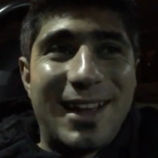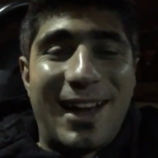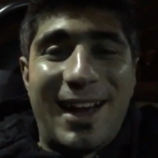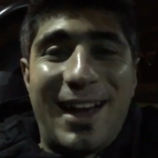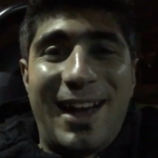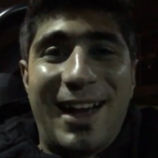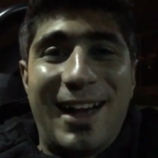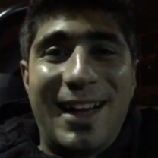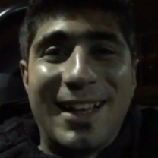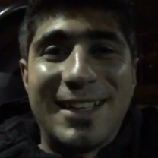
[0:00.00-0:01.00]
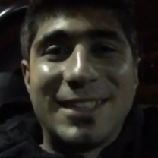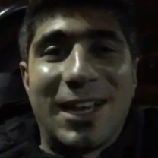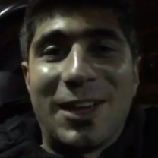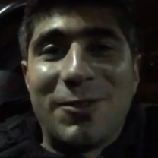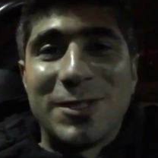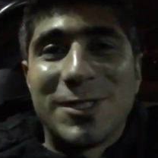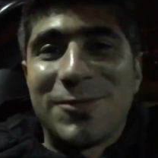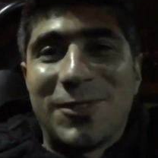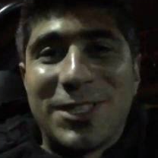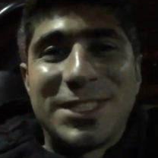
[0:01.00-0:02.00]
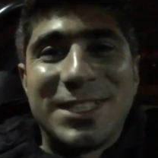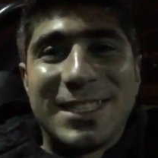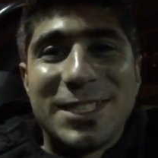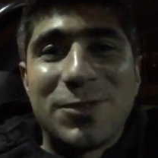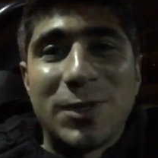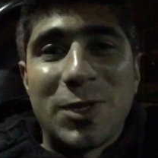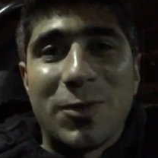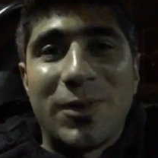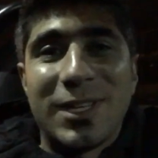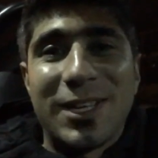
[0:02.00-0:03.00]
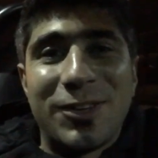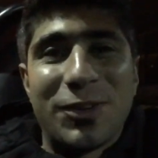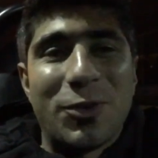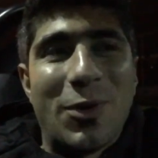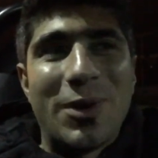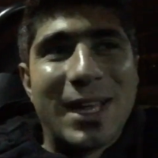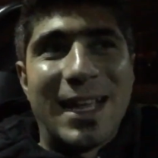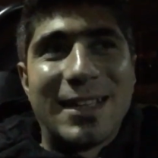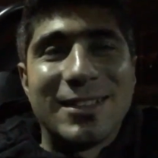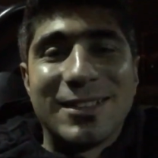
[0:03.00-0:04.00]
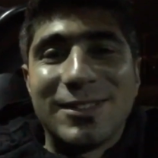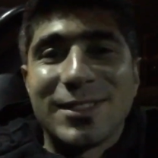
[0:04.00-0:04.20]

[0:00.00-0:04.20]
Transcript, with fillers: Uh, yeah, I was watching this video what I record and